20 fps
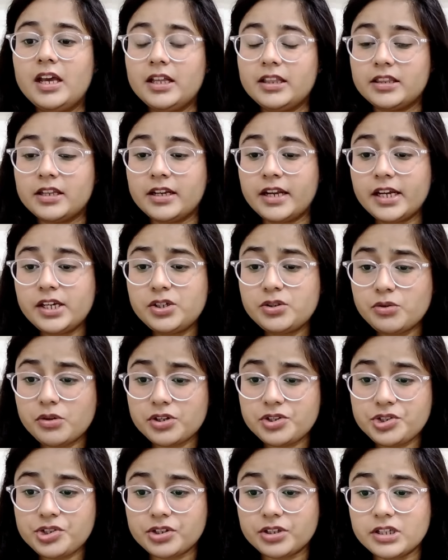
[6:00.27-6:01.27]
The next
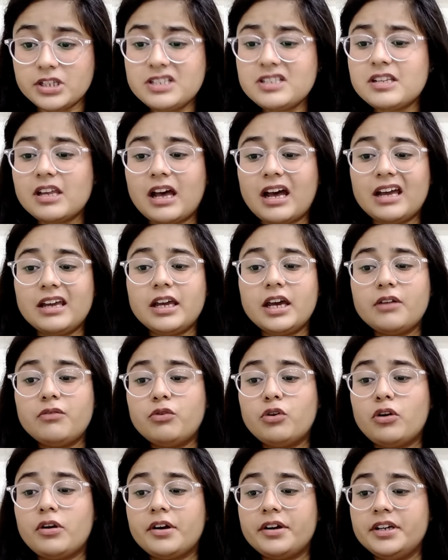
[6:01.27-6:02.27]
question is, I have
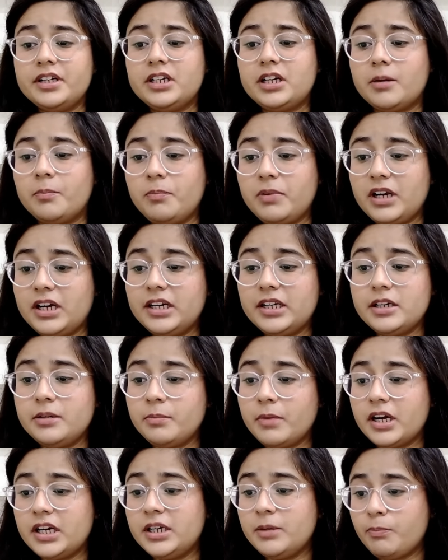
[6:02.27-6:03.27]
already completed
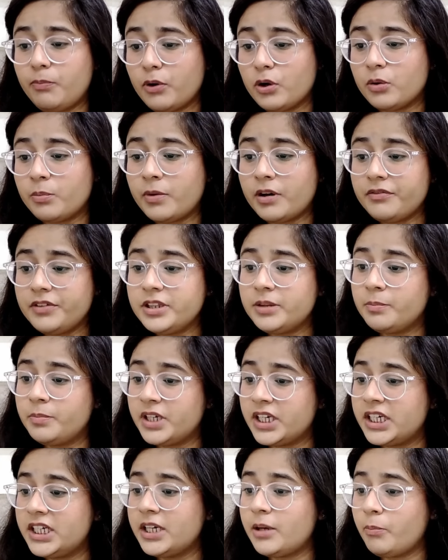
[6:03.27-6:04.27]
my diploma with
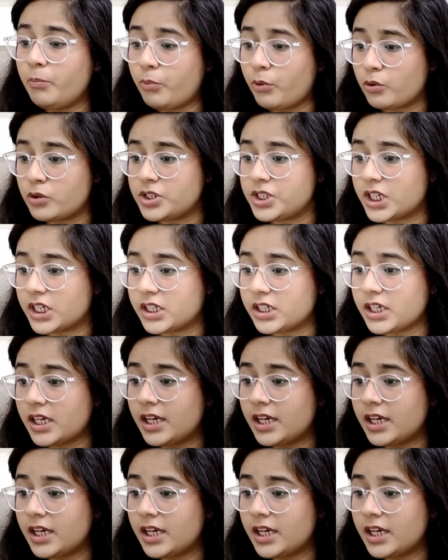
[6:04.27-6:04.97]
BDM project.